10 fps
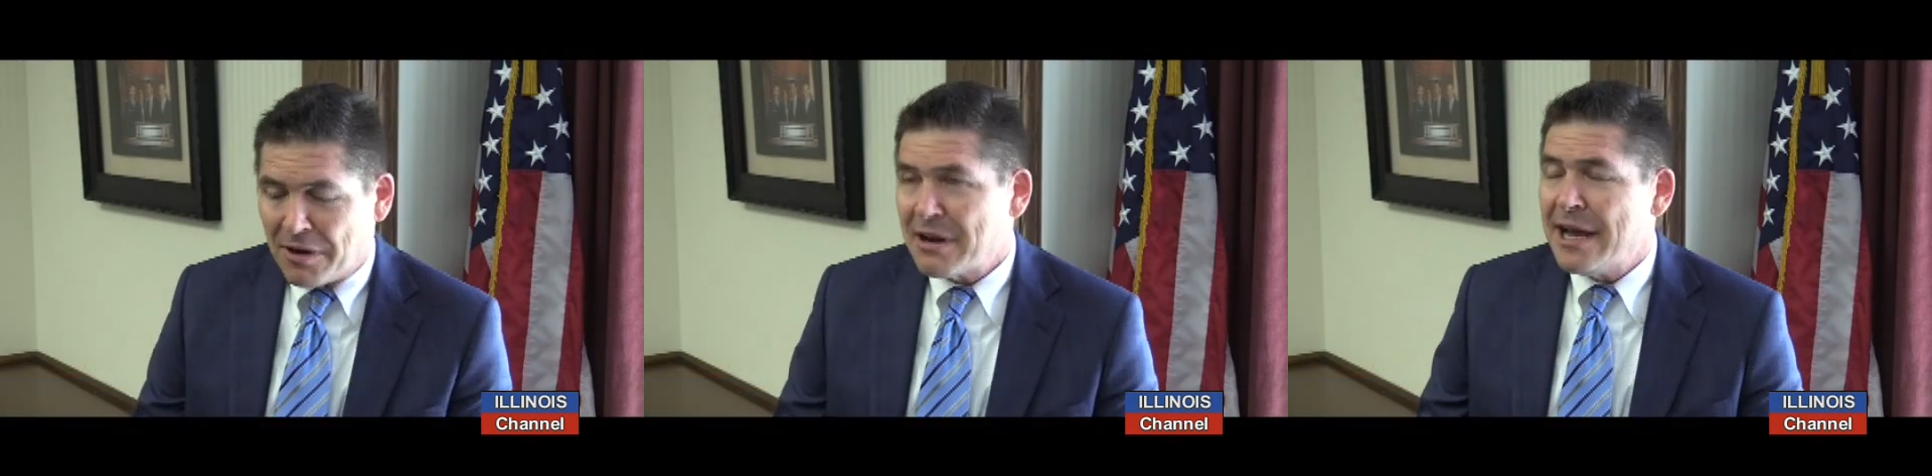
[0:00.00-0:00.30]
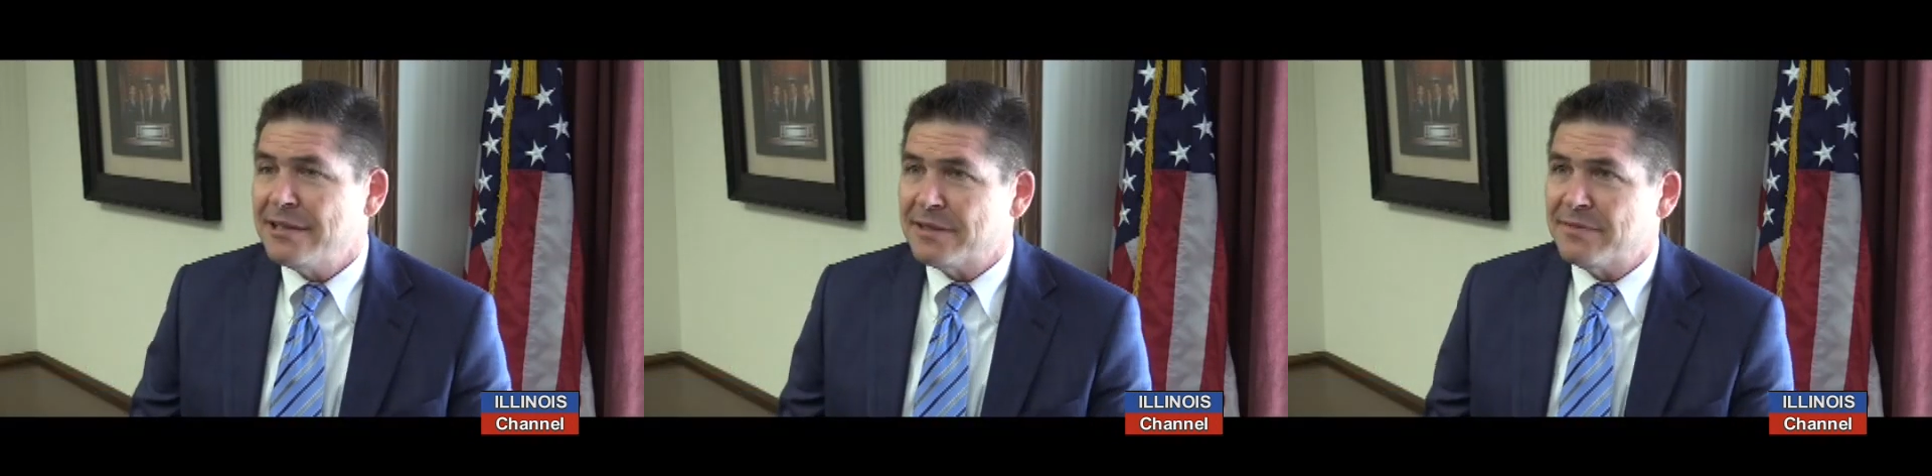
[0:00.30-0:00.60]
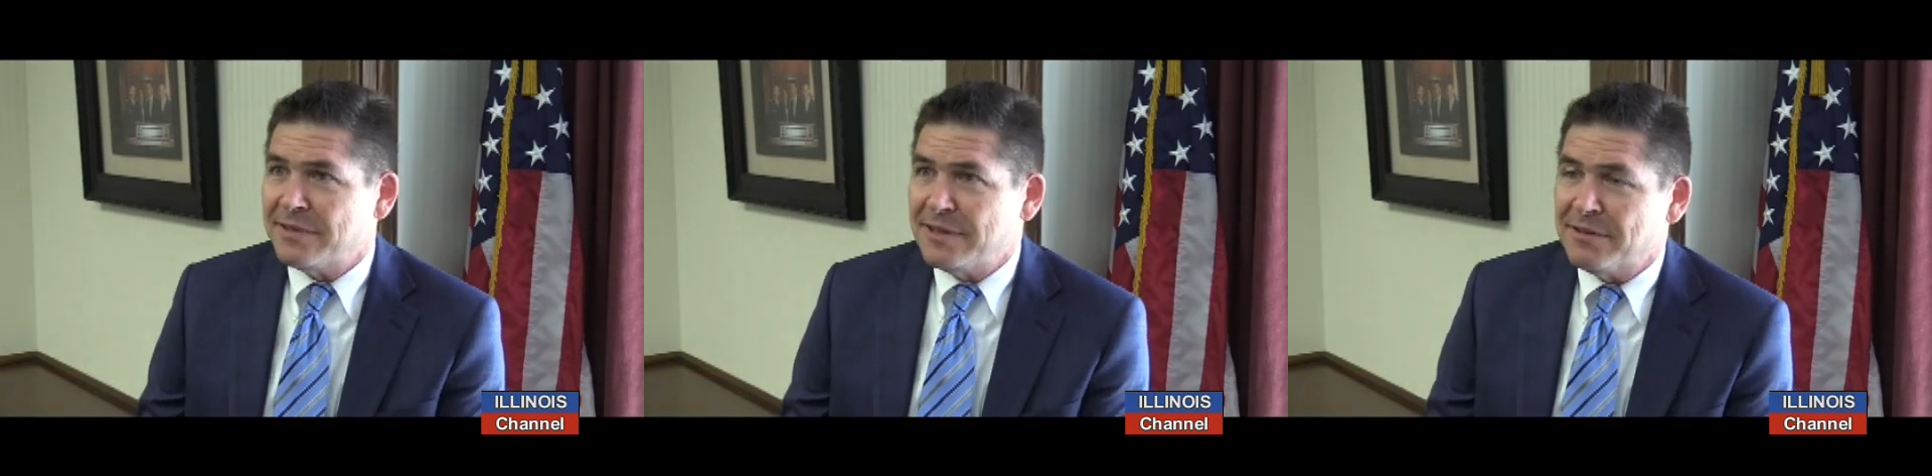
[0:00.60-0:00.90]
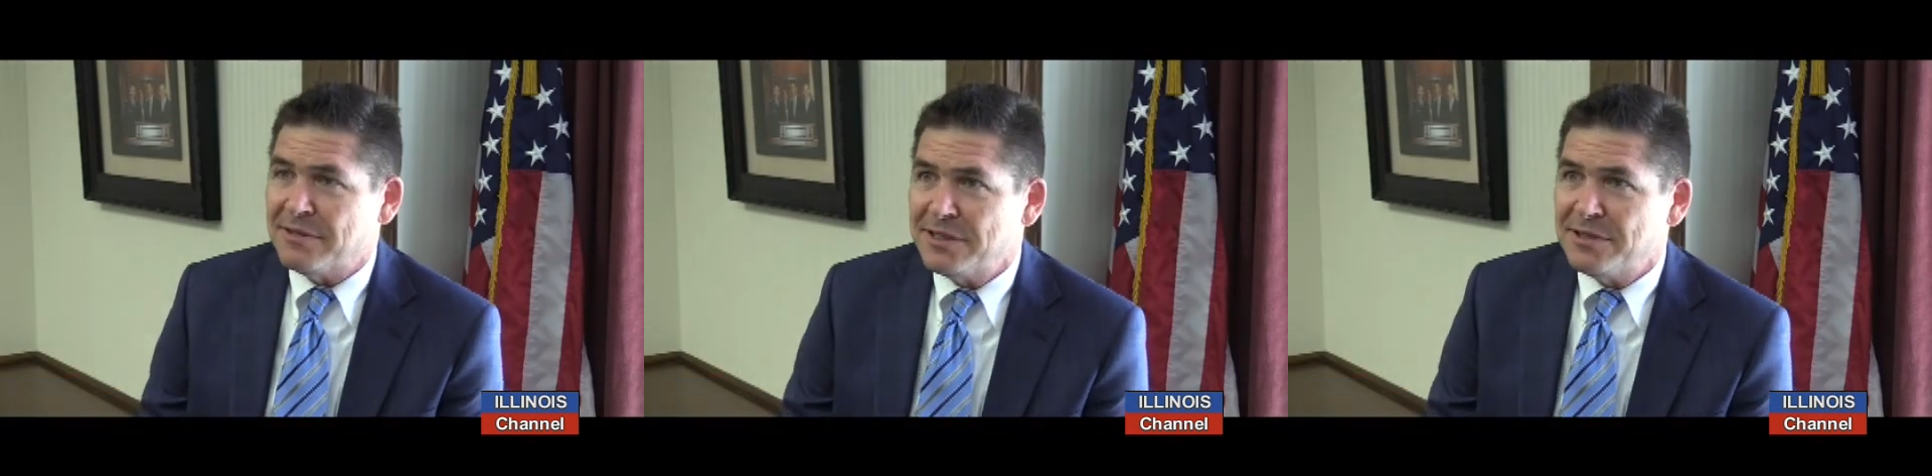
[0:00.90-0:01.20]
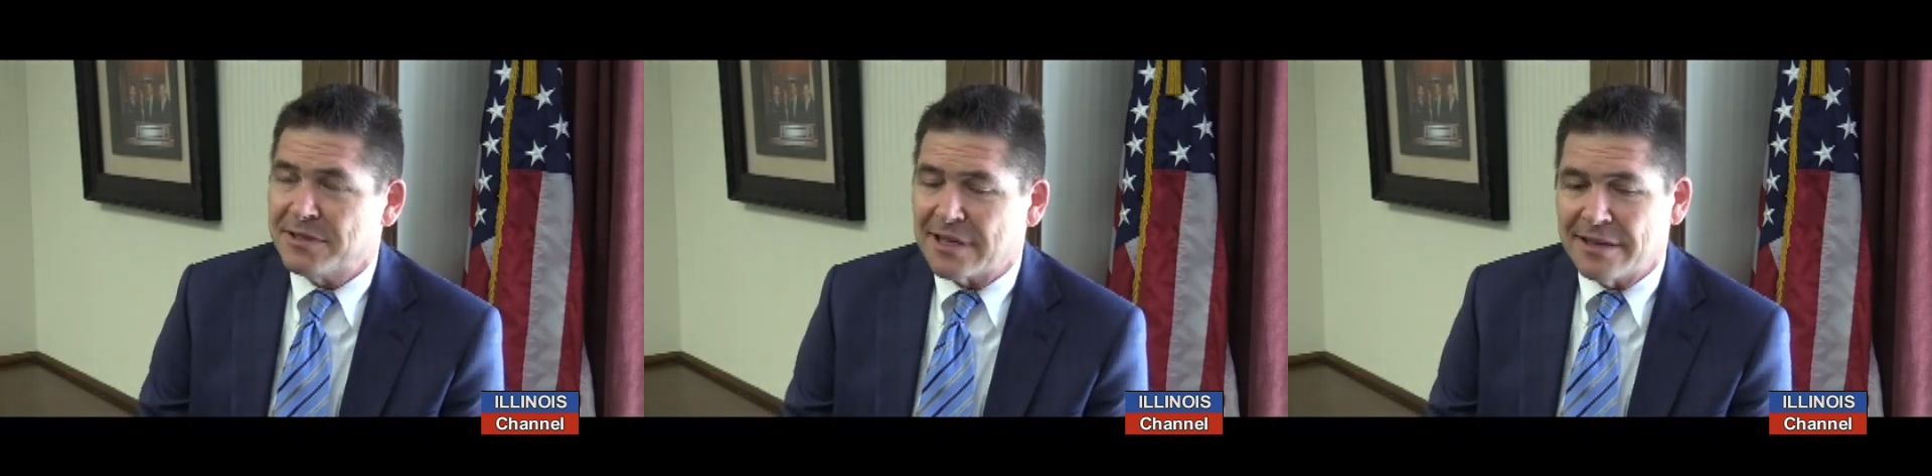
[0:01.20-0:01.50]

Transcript: all kinds of you know issues.